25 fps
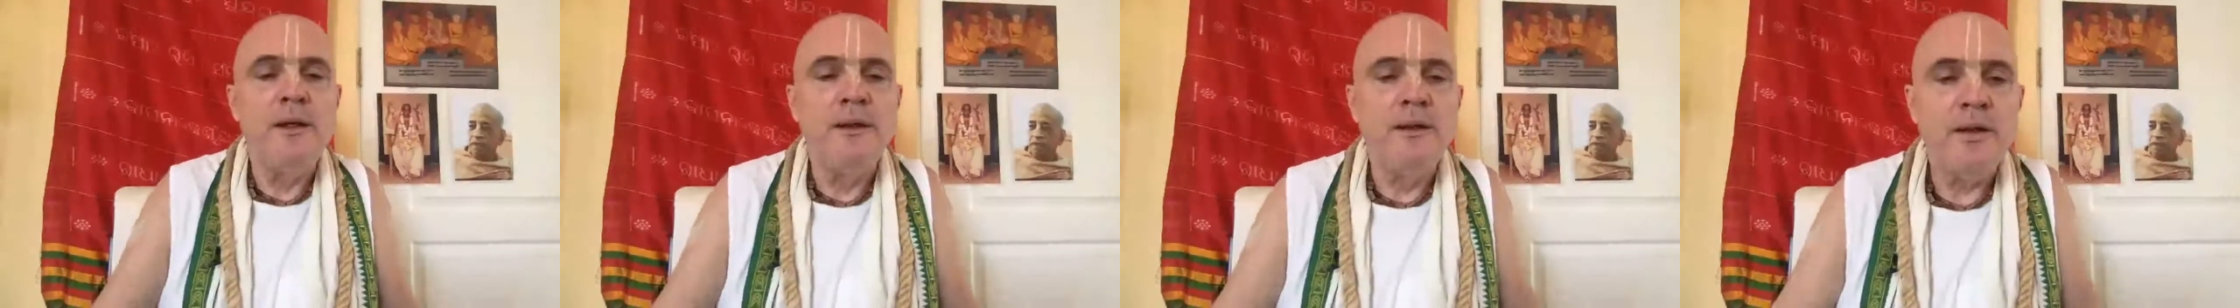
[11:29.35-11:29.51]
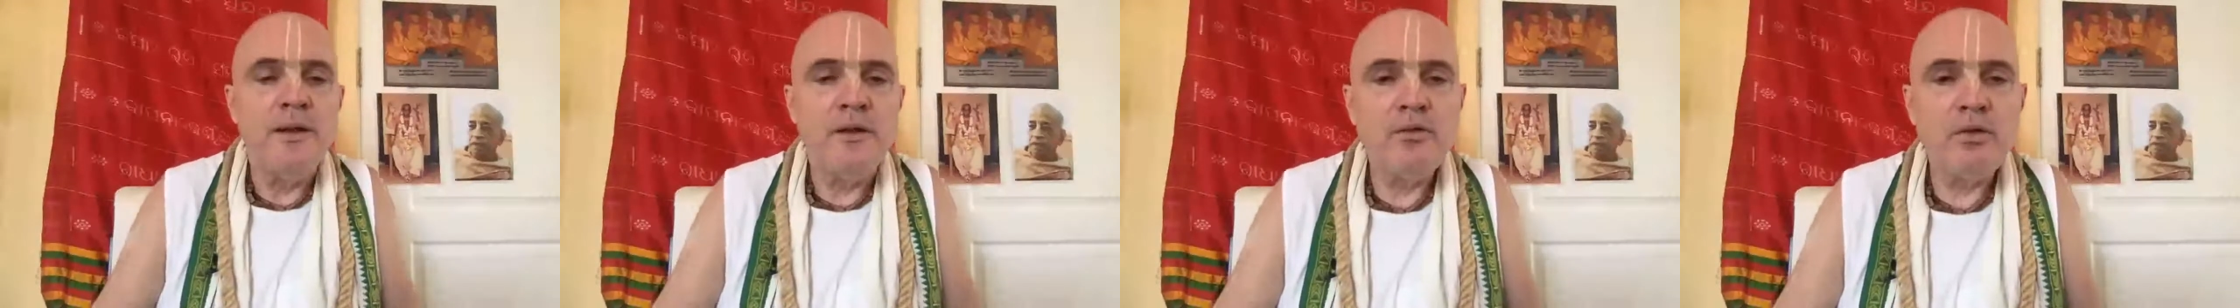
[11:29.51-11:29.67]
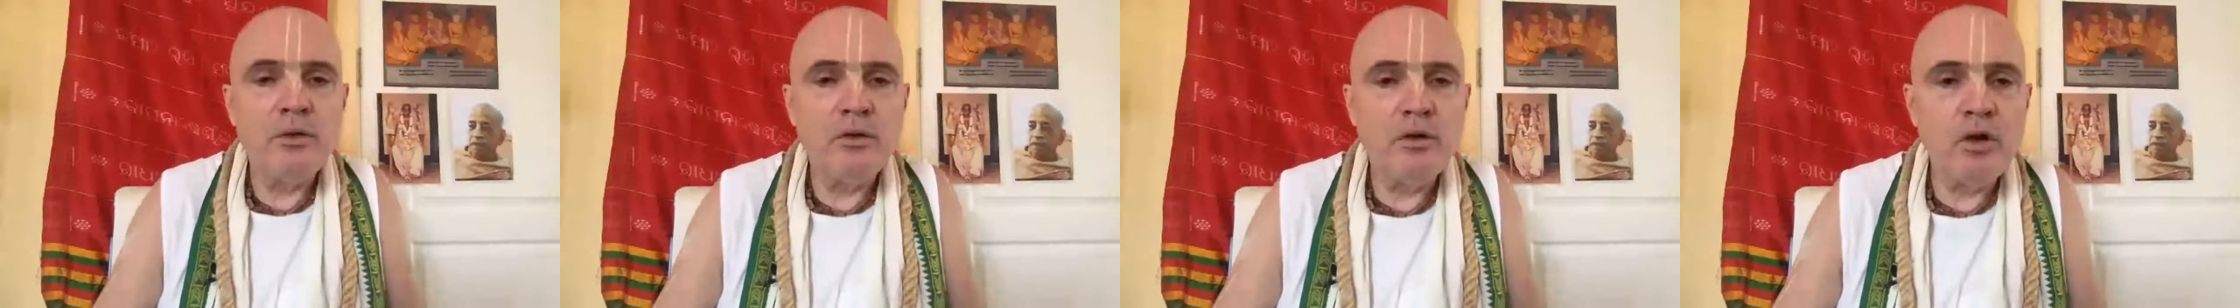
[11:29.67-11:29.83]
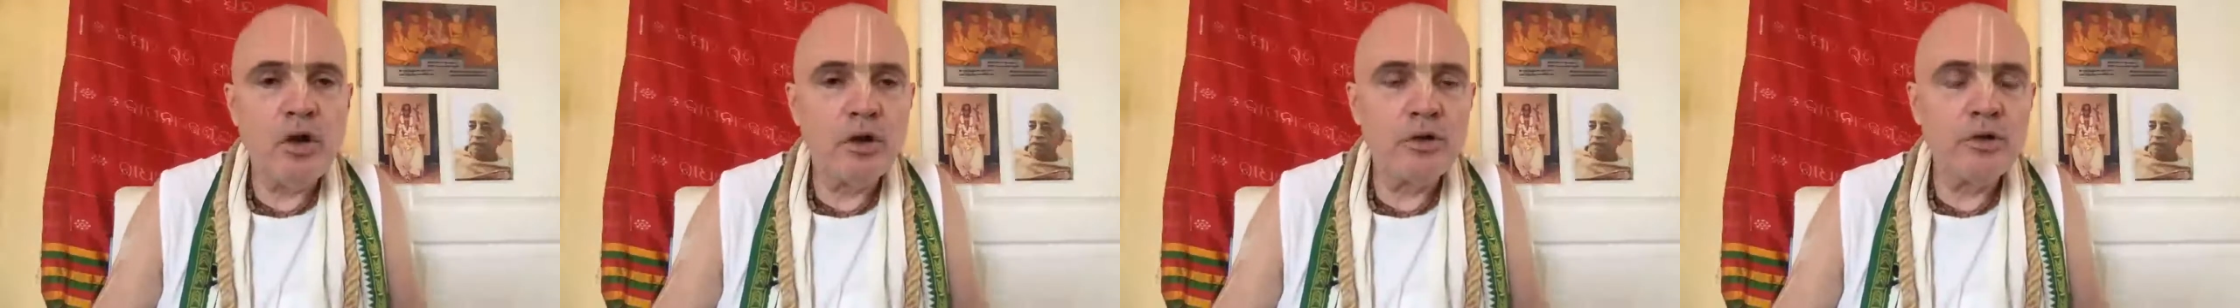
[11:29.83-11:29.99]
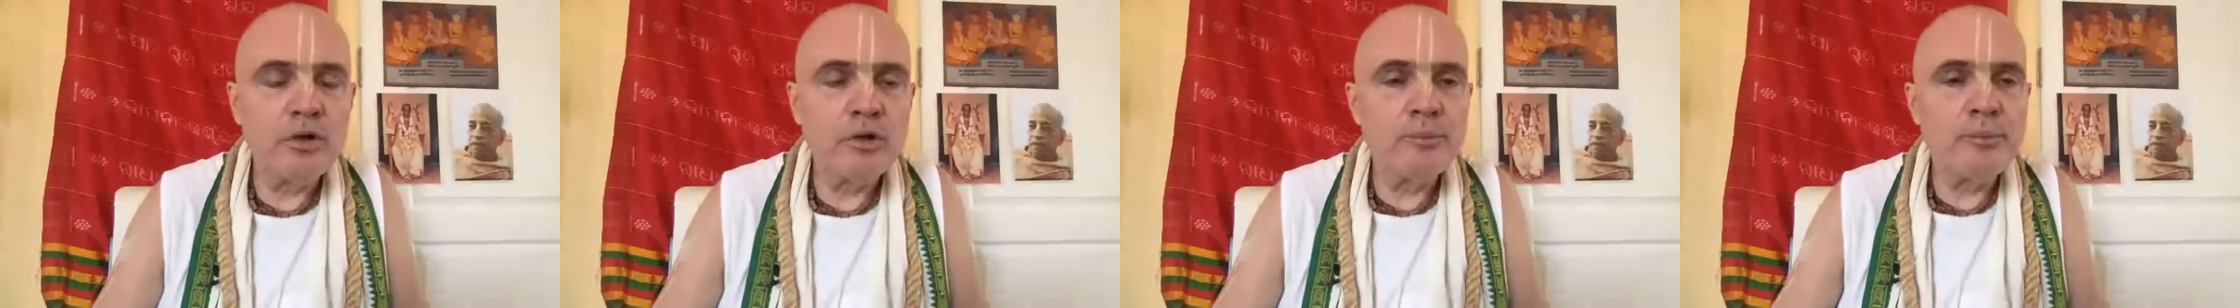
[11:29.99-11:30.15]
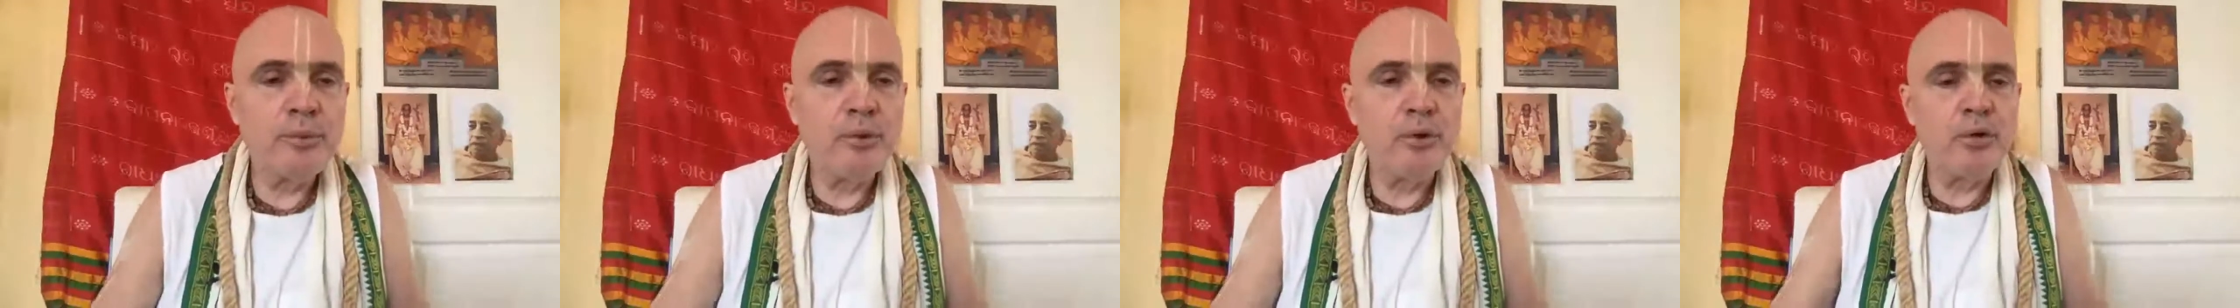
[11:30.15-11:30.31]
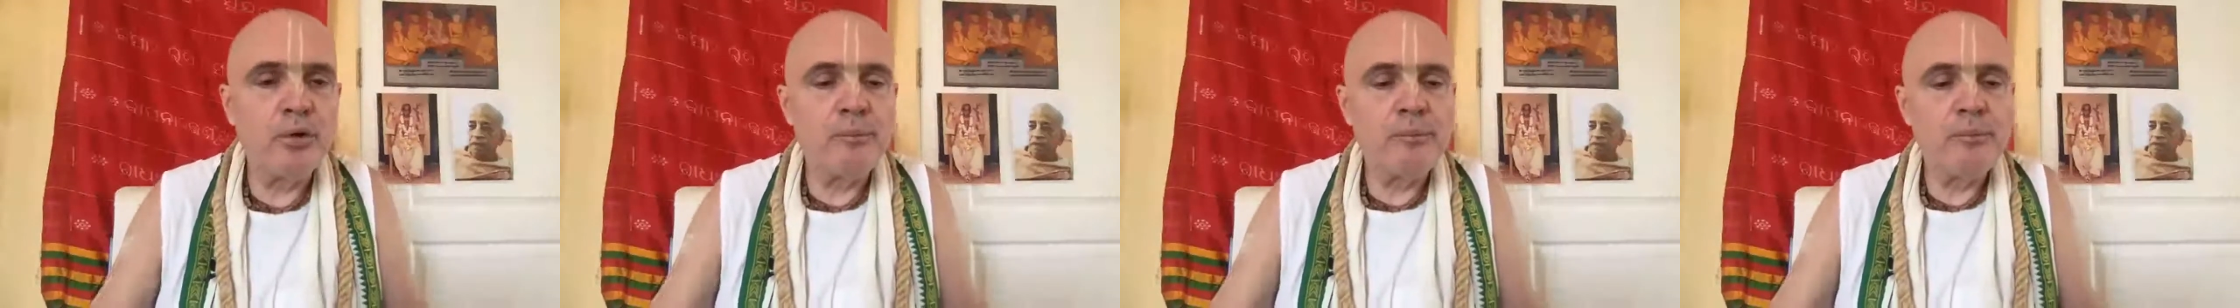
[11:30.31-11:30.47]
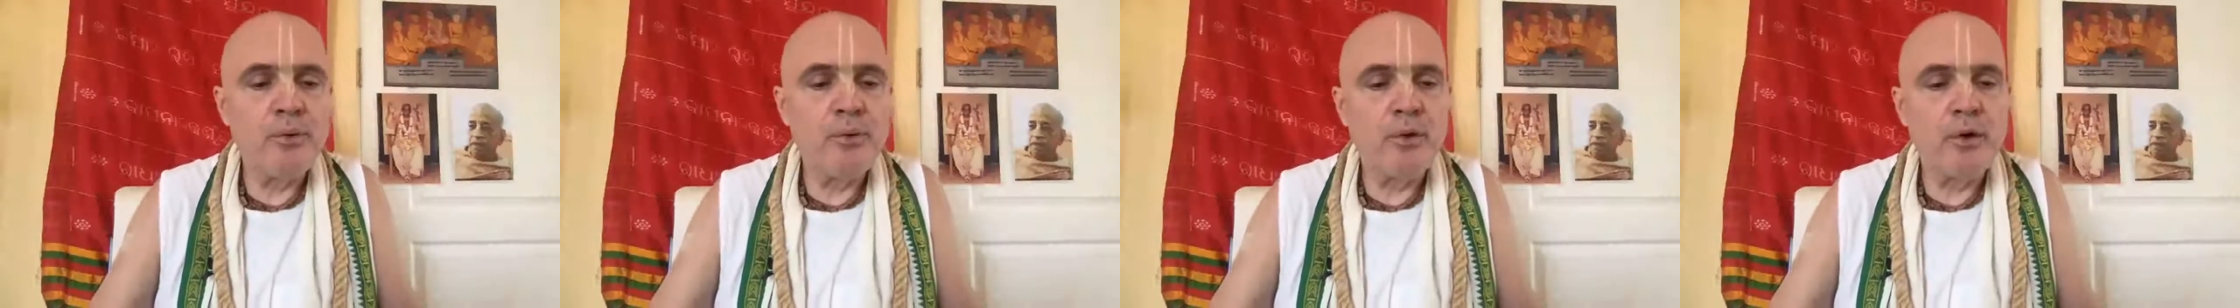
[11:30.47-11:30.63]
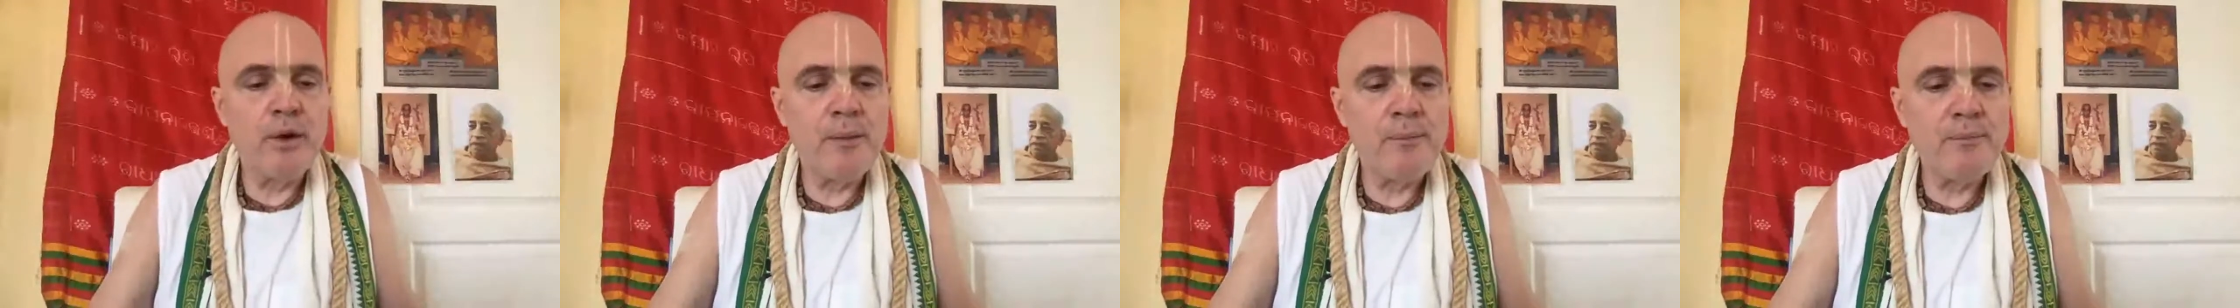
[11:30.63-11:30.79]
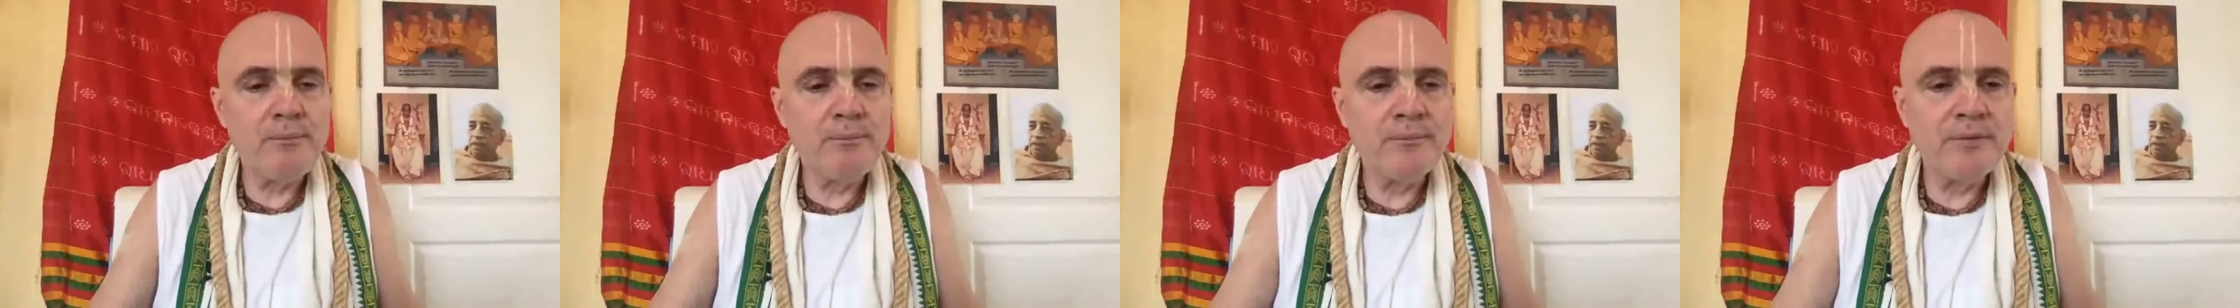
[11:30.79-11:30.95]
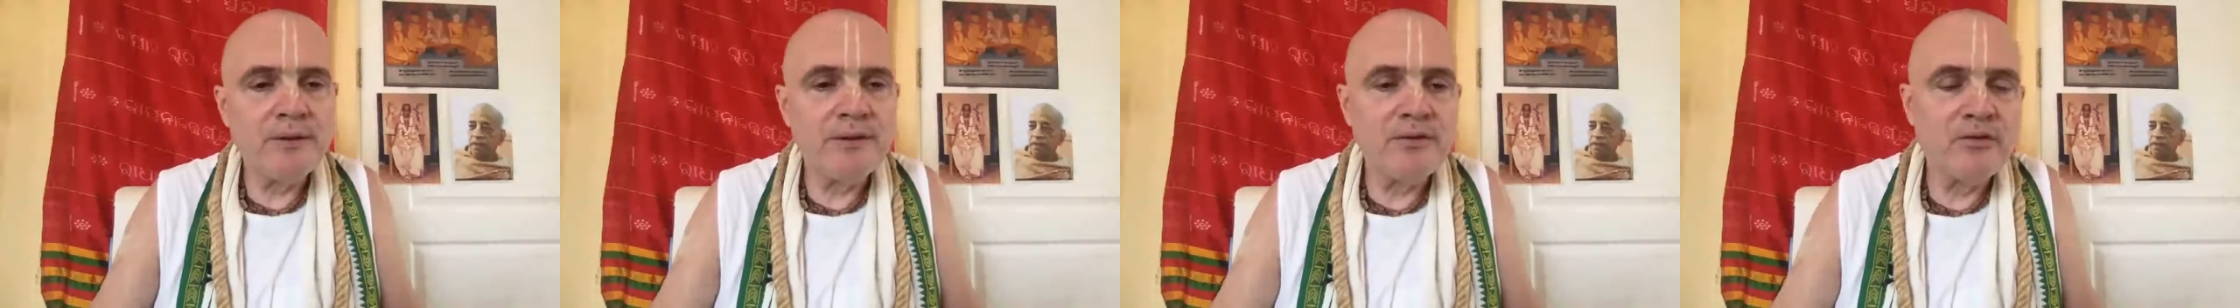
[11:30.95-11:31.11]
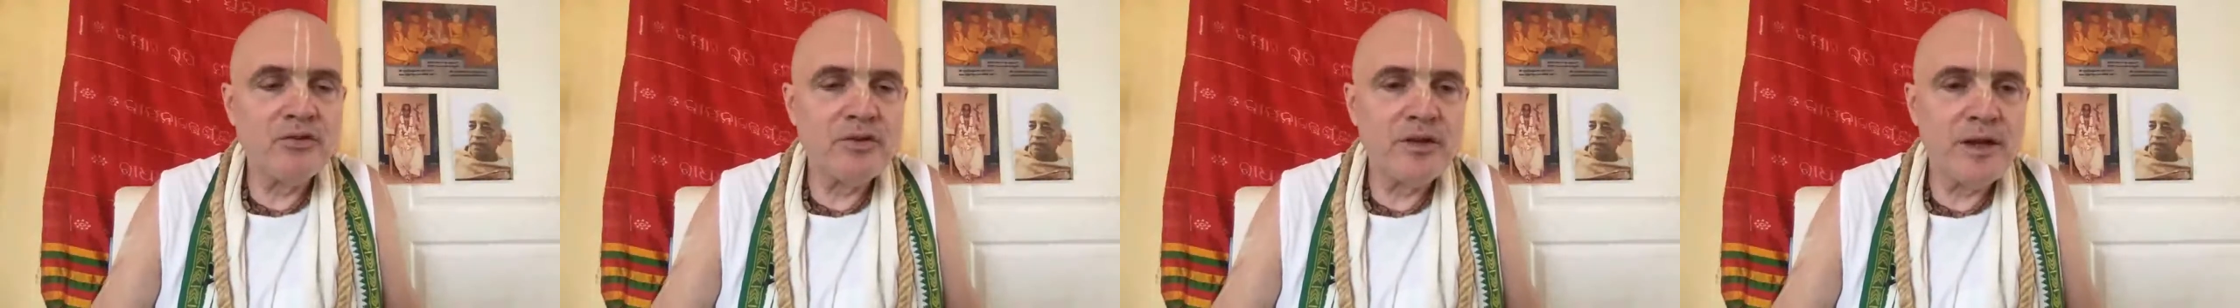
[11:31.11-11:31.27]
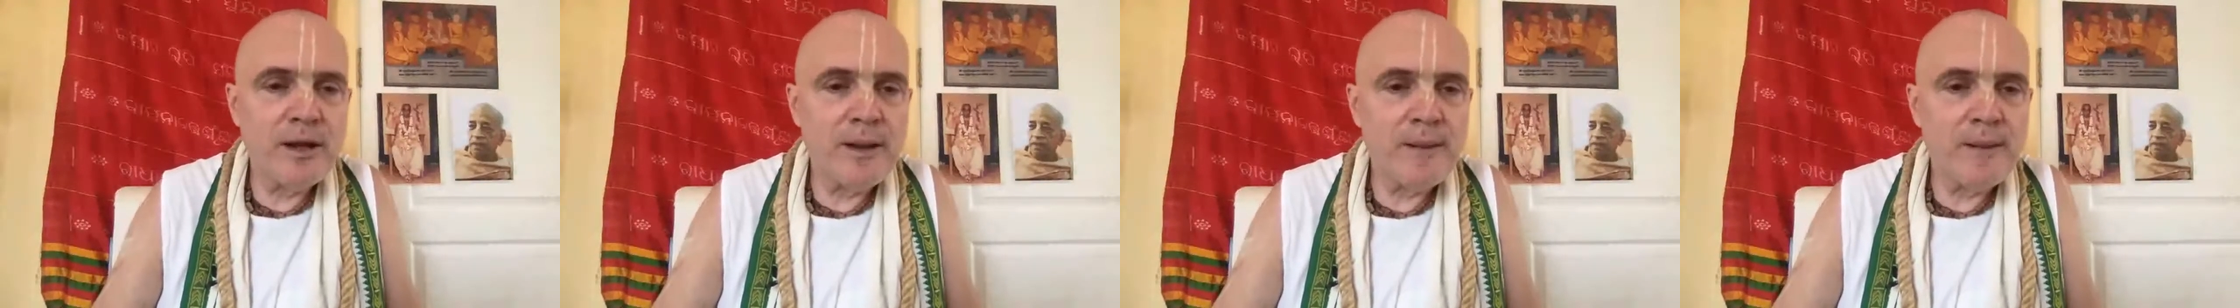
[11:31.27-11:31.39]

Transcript: It's a longer purport, but